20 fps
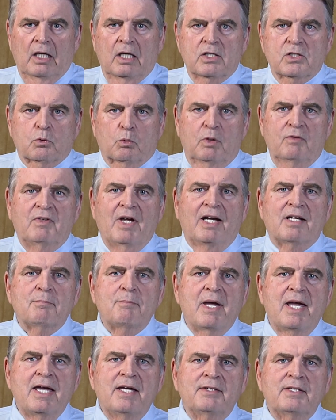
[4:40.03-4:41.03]
So we've got a
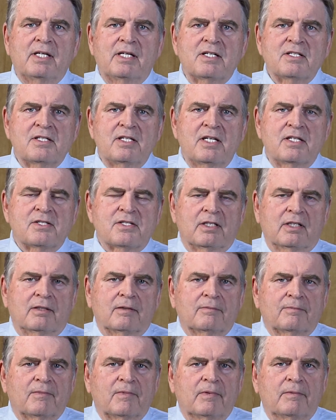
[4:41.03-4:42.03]
man that existed.
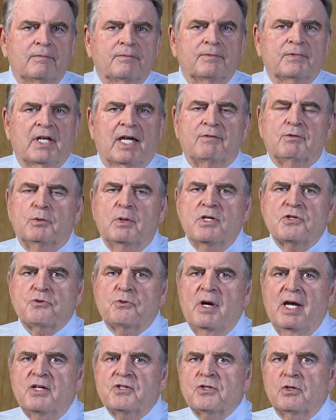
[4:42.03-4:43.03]
To have a
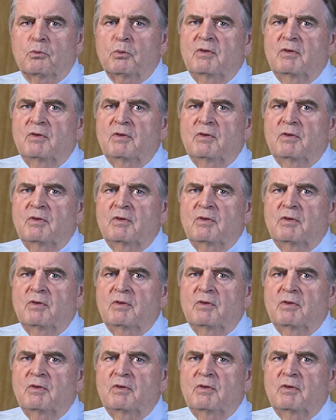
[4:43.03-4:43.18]
resurrection,